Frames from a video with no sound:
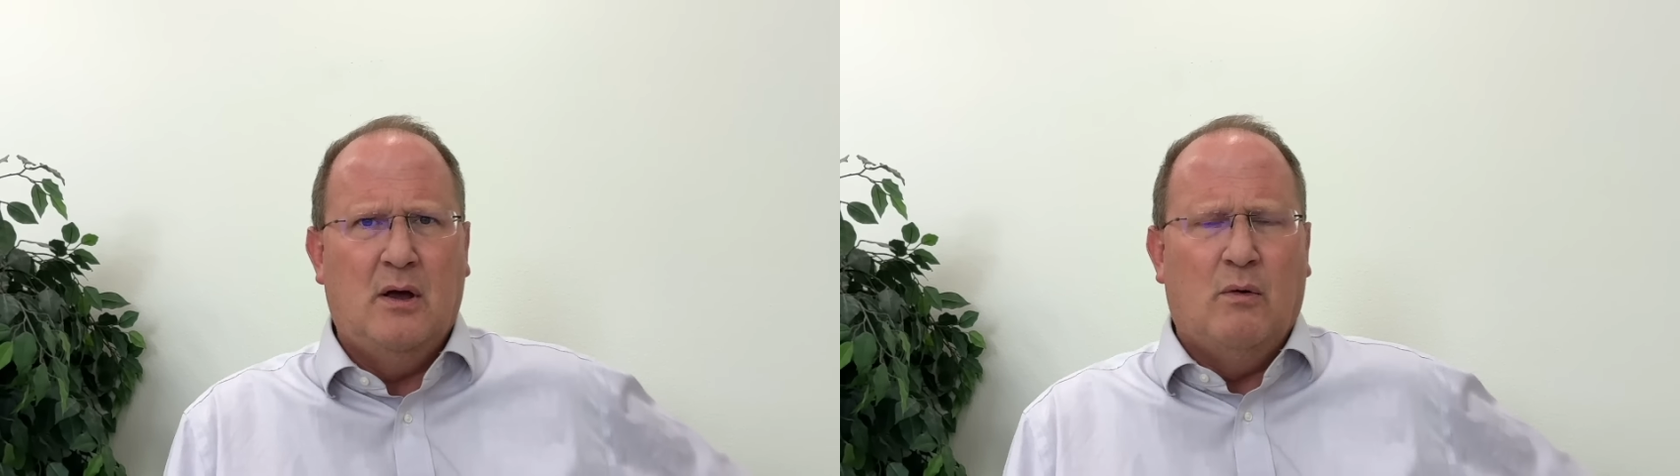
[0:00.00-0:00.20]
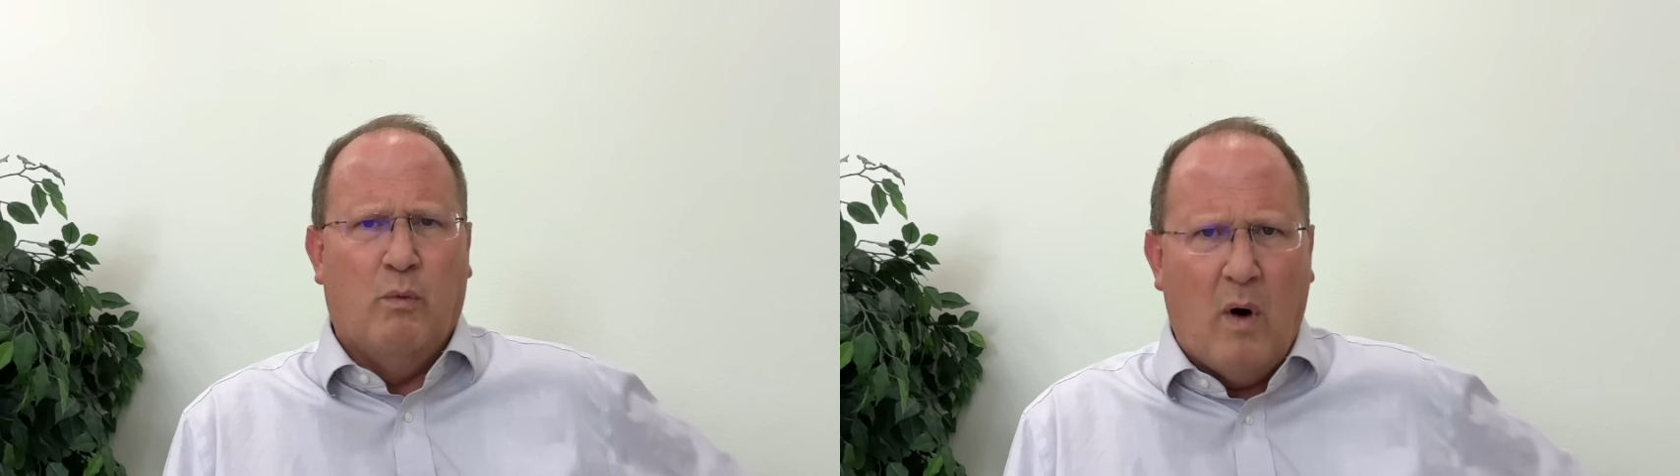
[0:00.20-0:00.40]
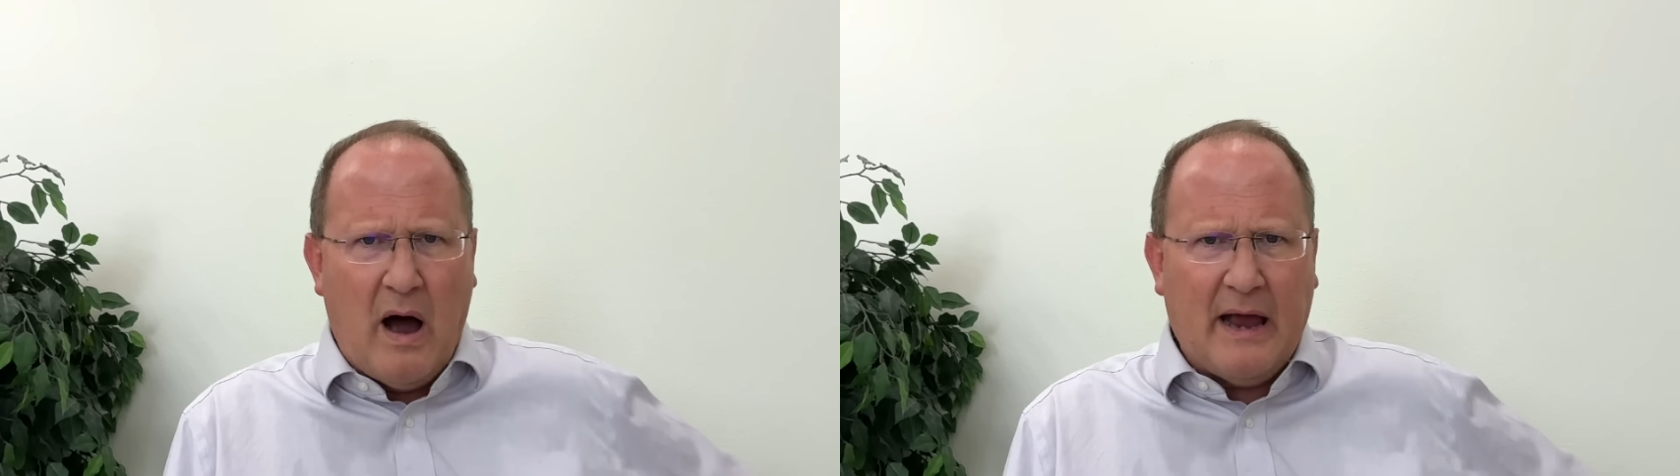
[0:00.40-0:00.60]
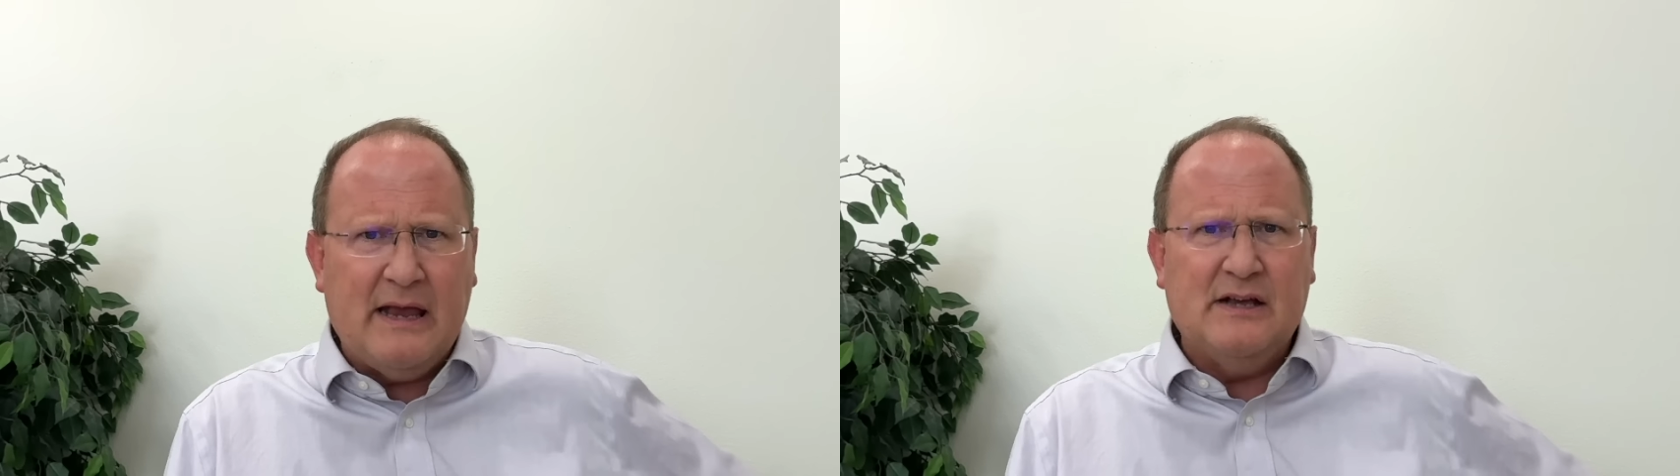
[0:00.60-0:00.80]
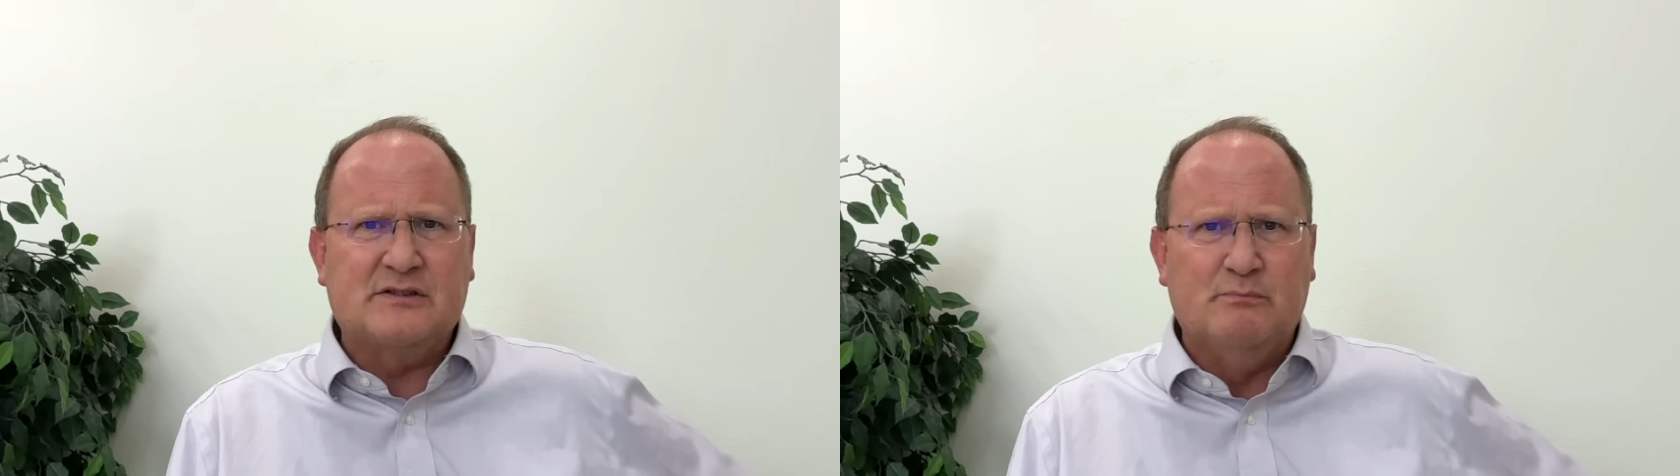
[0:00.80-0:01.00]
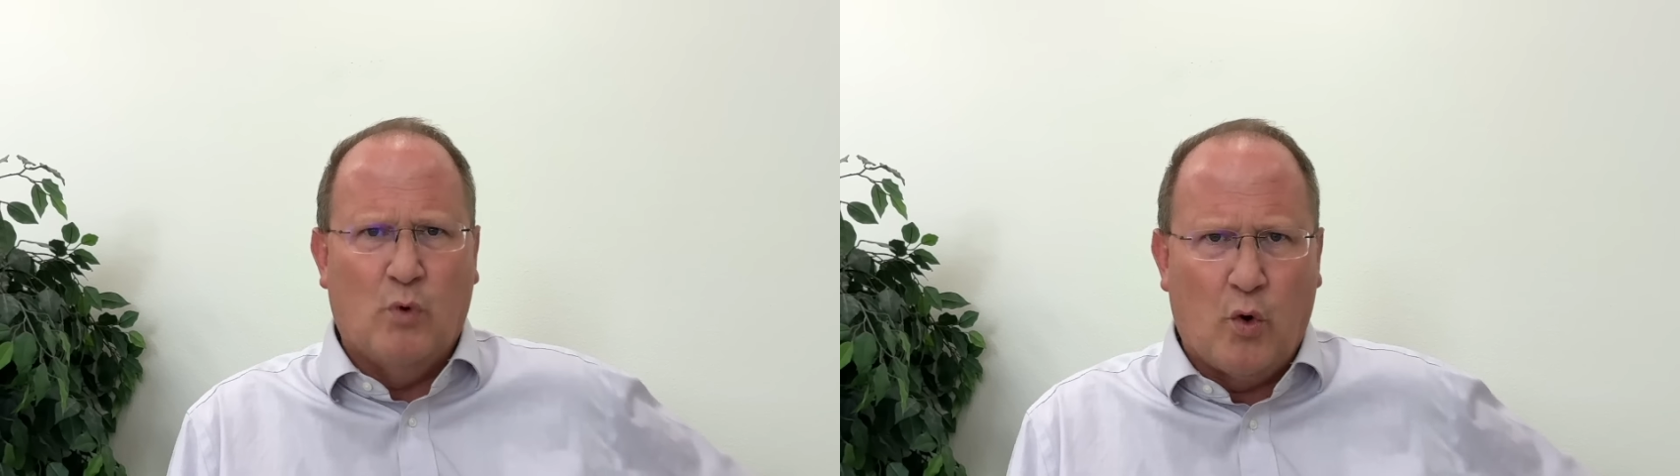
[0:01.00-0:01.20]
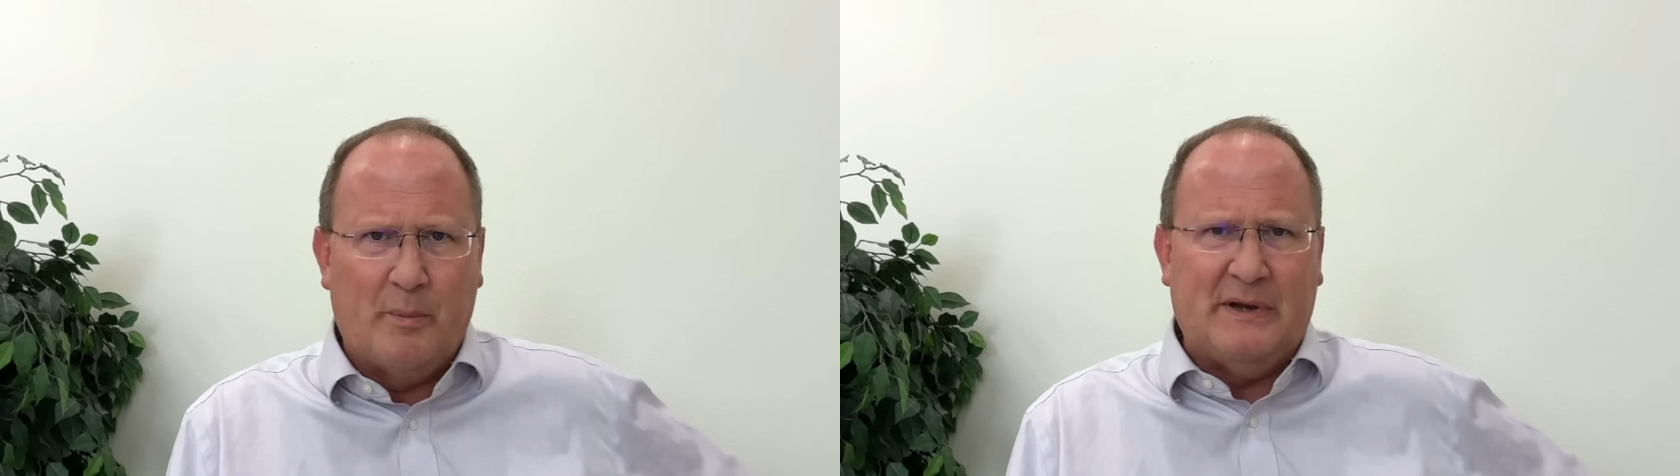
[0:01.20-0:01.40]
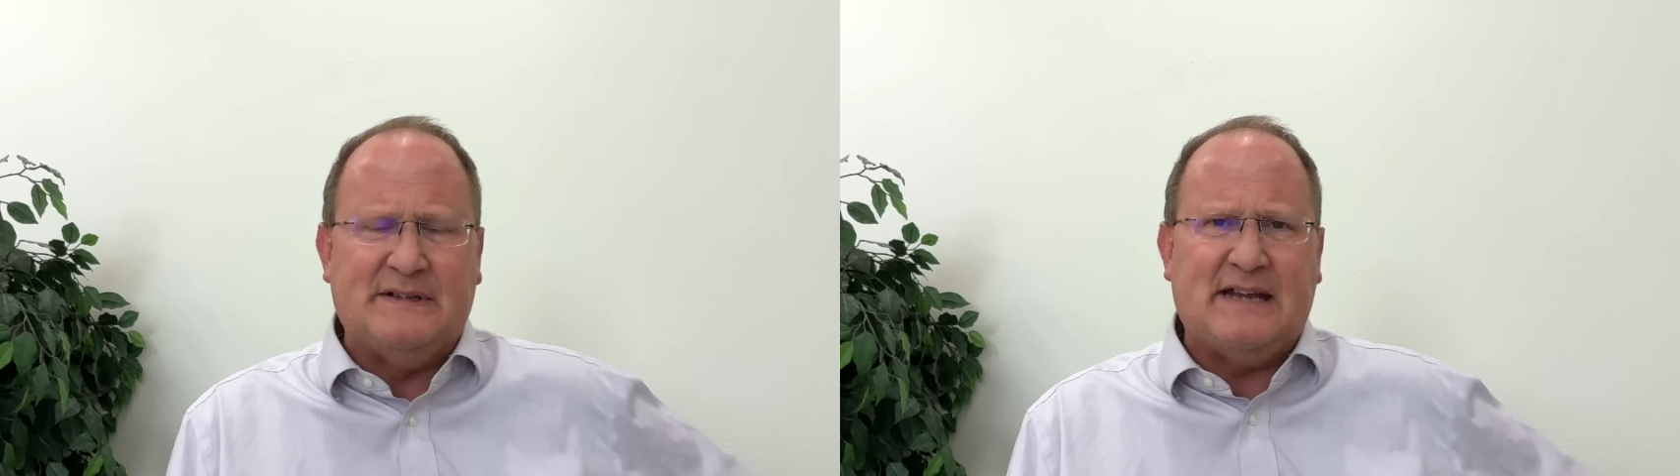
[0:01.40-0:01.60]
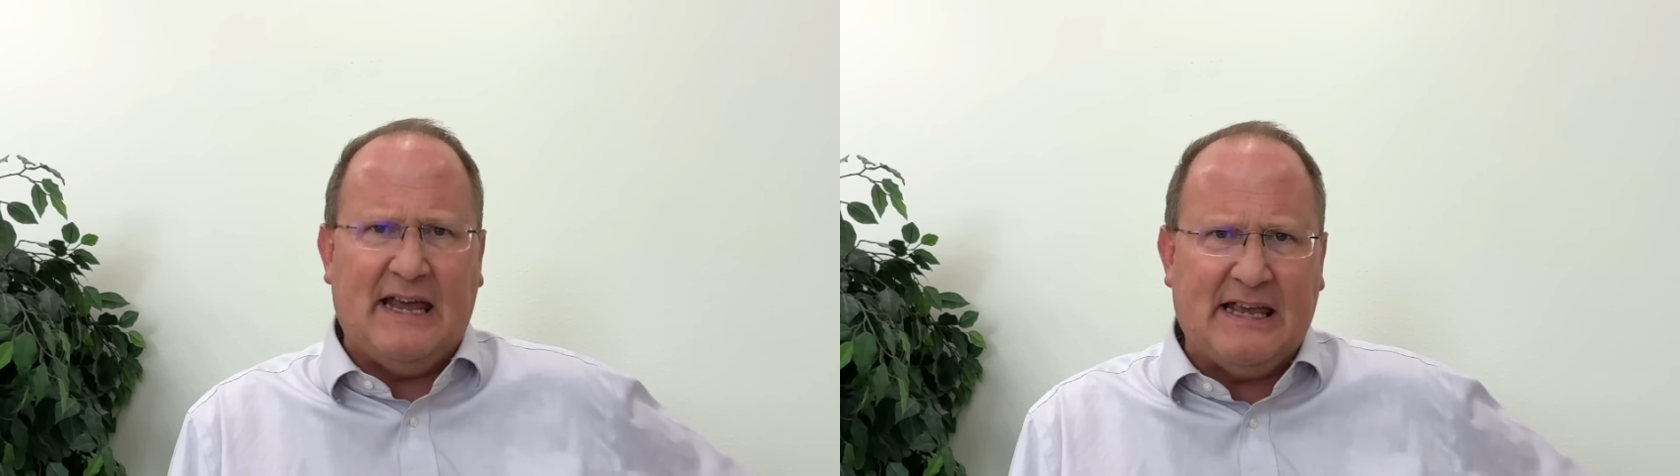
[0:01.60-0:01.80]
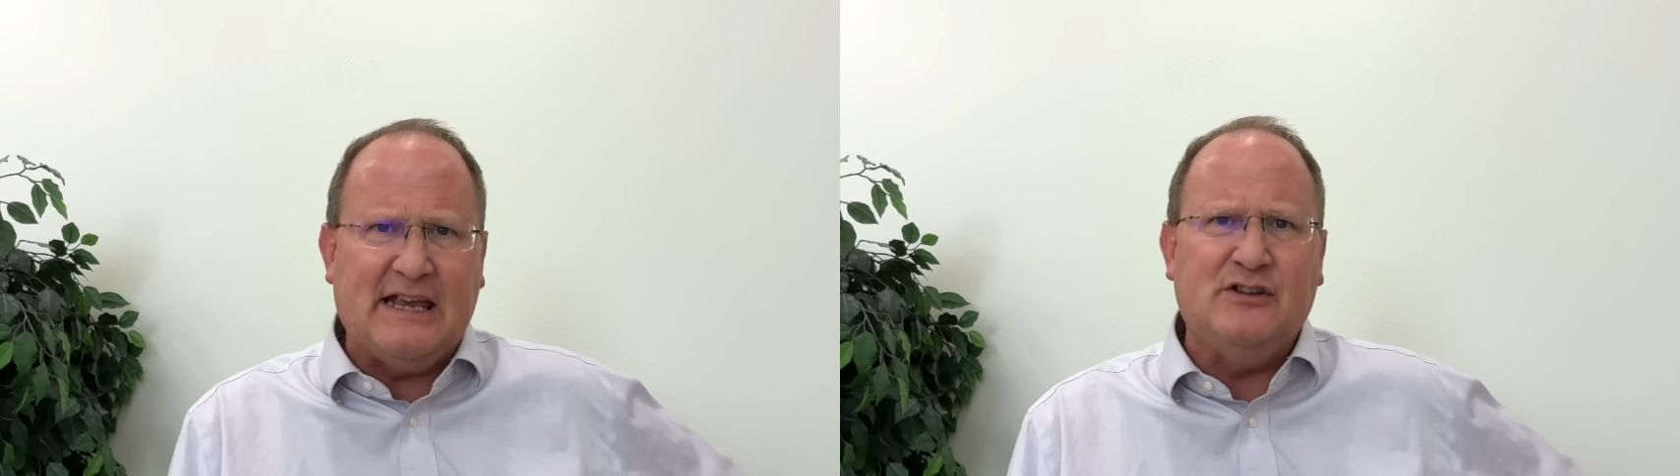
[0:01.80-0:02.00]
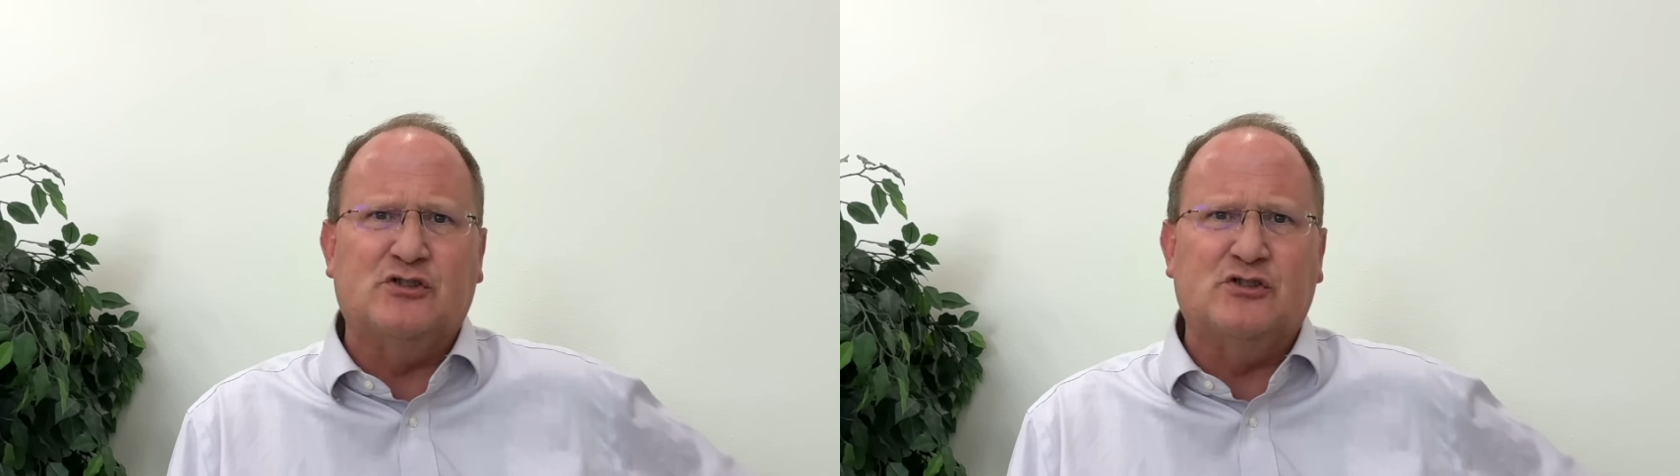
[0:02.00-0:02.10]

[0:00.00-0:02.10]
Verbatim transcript: Why is Mormon taking